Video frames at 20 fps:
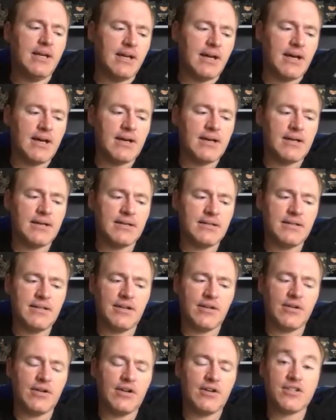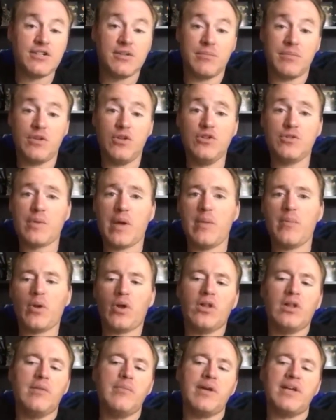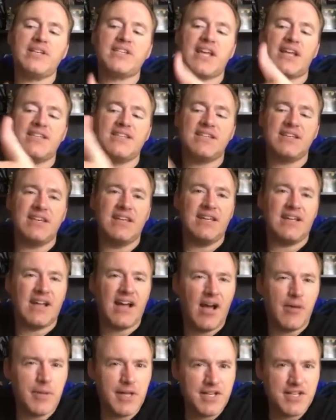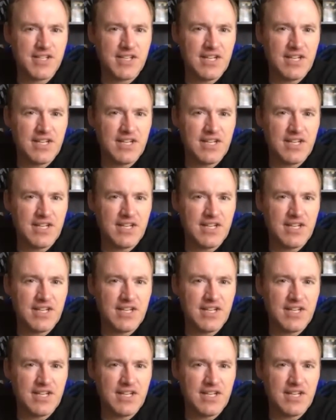uh, you know, here are some newspaper clippings. I'd see Comic